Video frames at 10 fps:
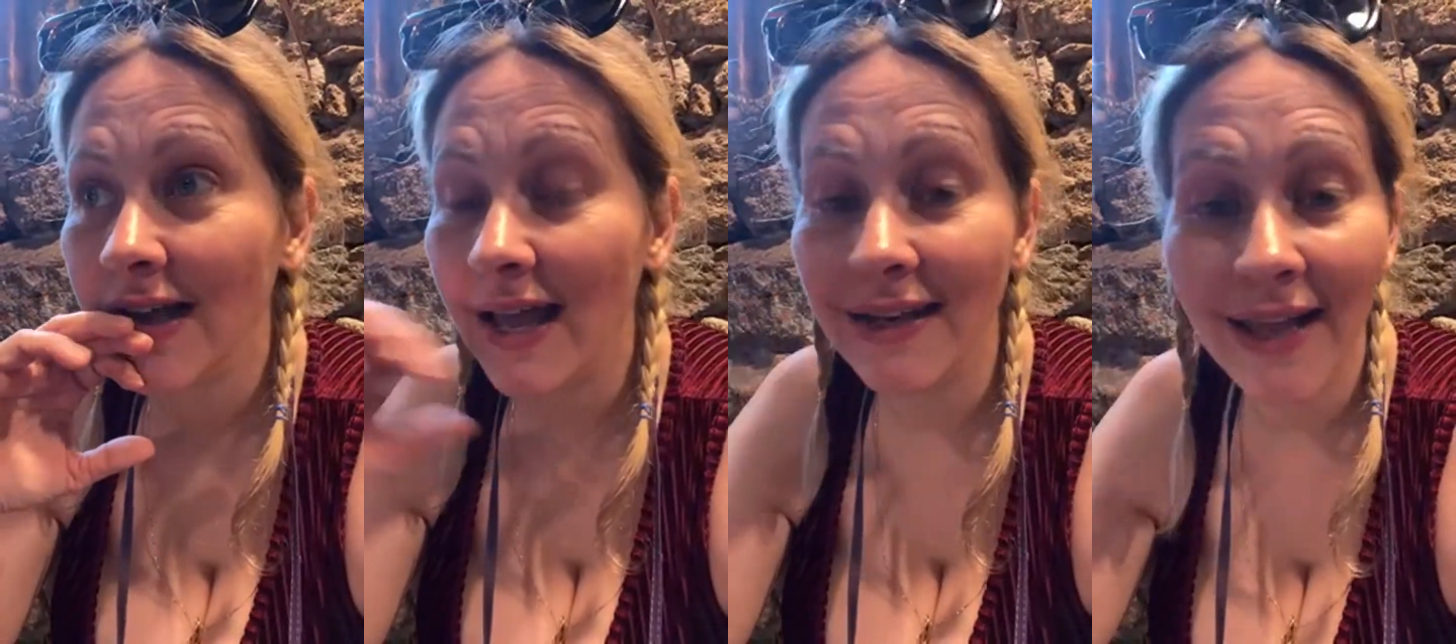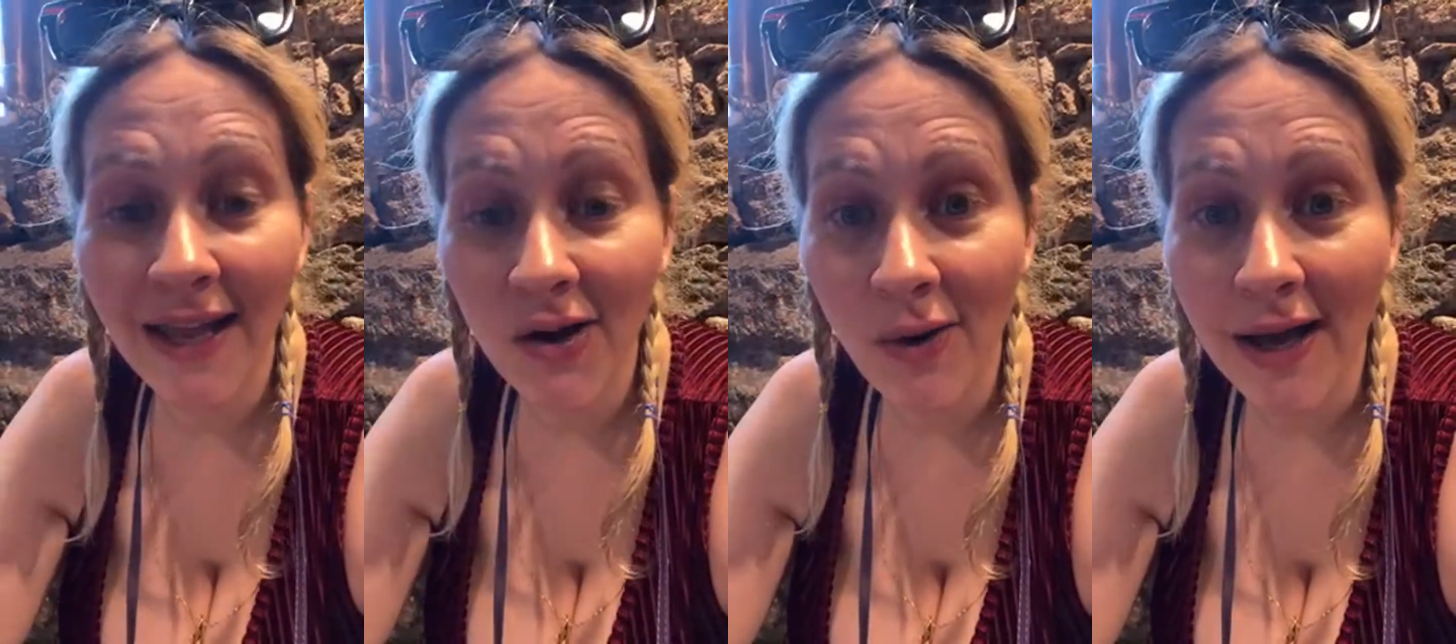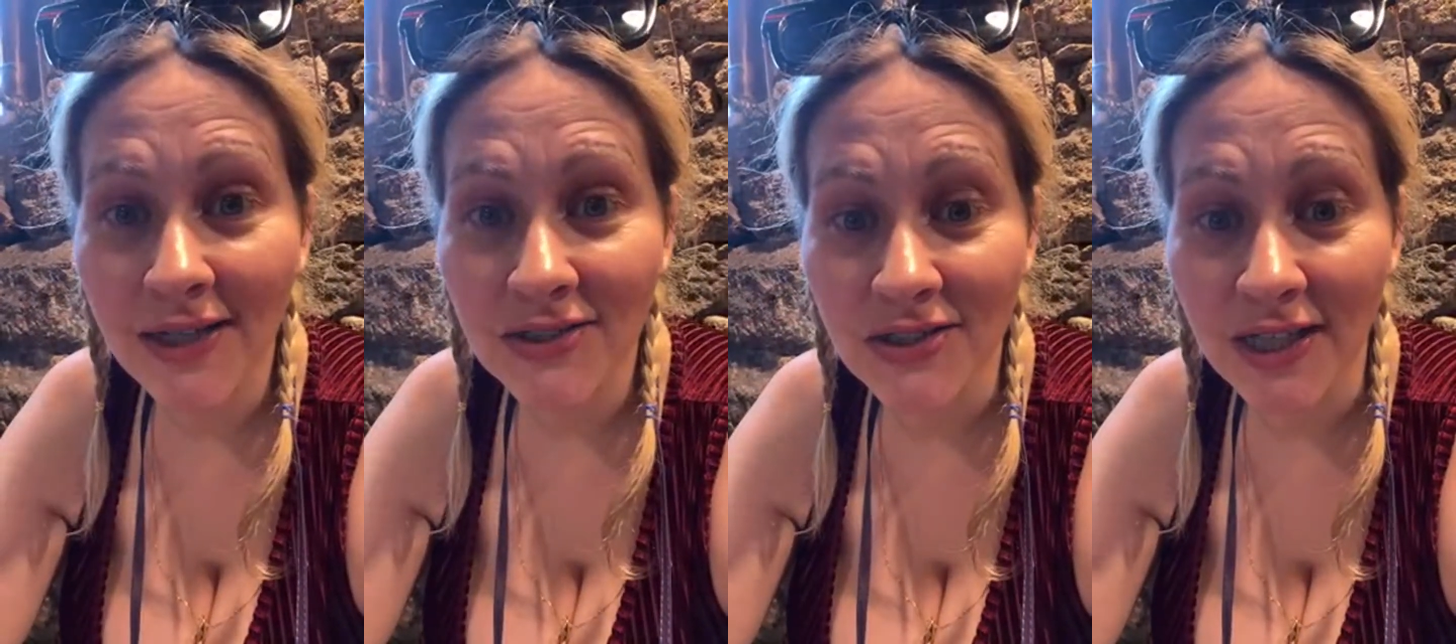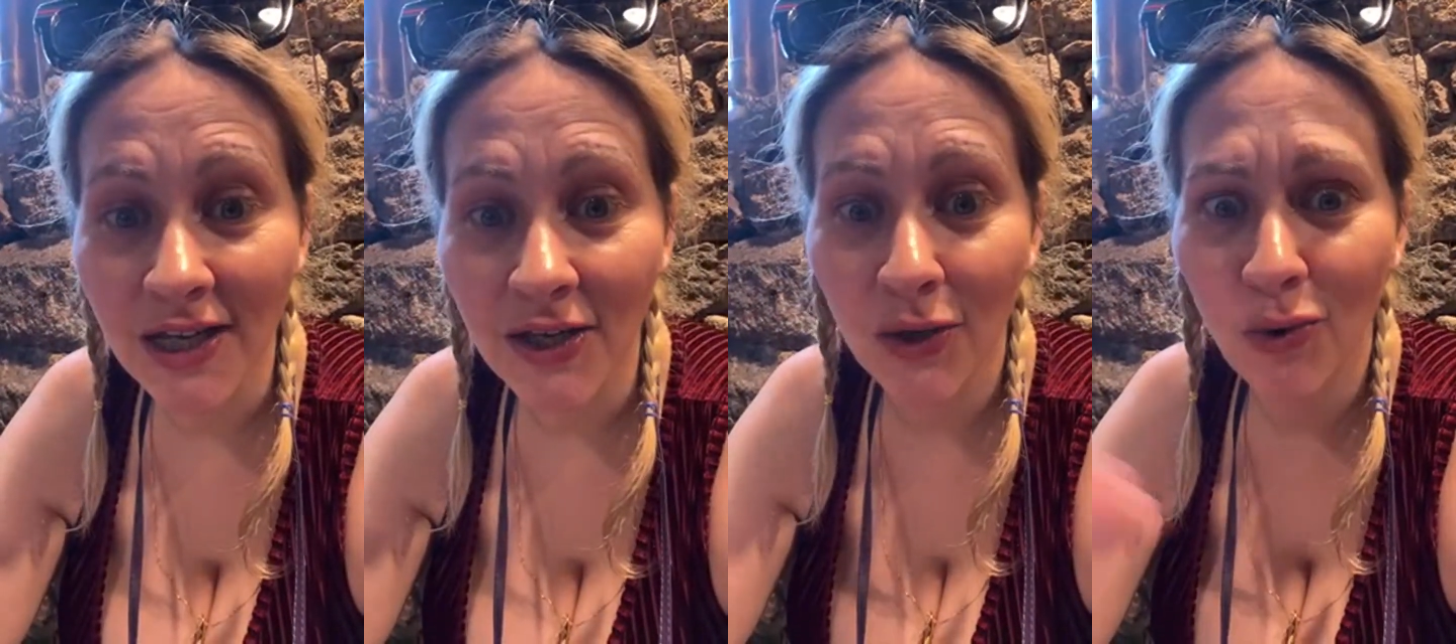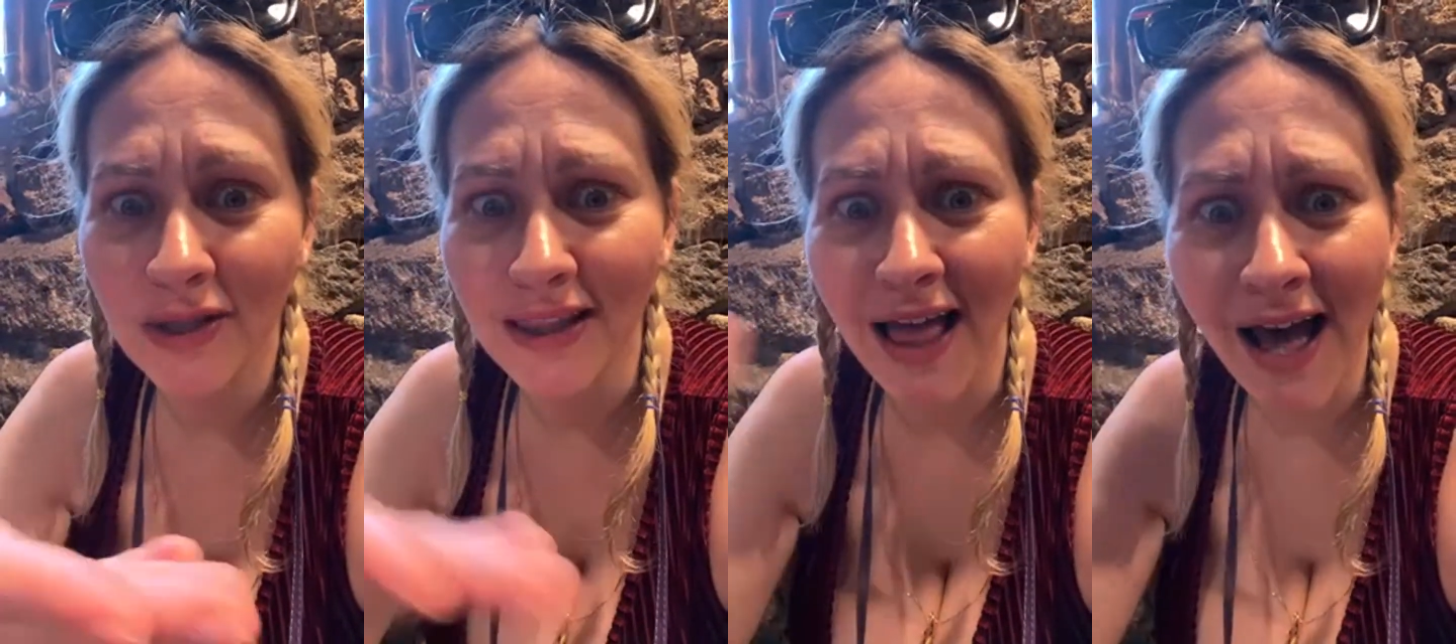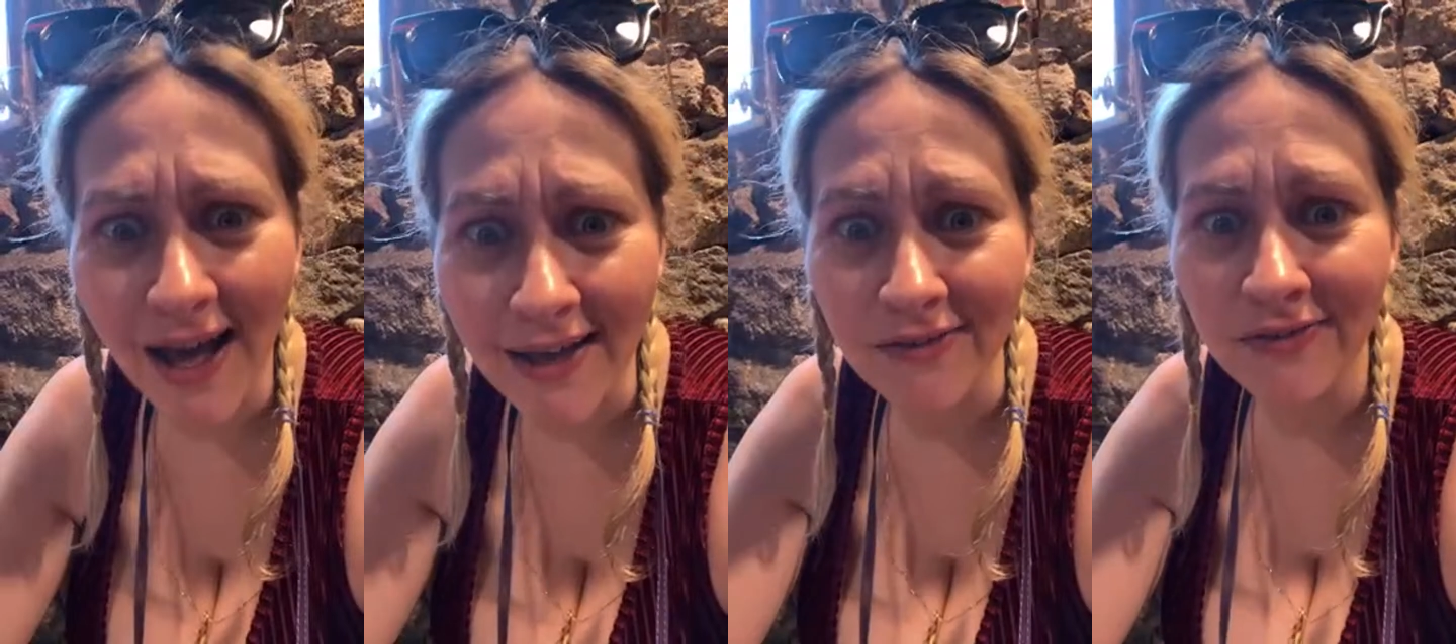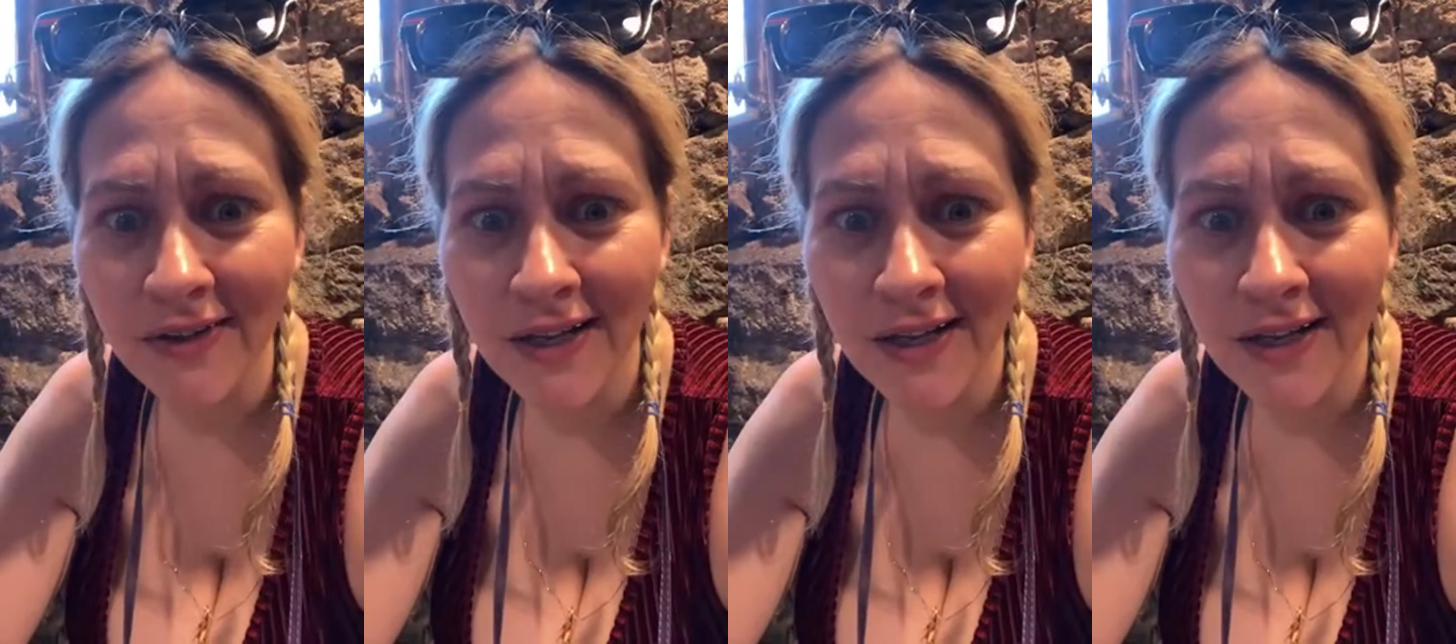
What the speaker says: And now I can just like go on live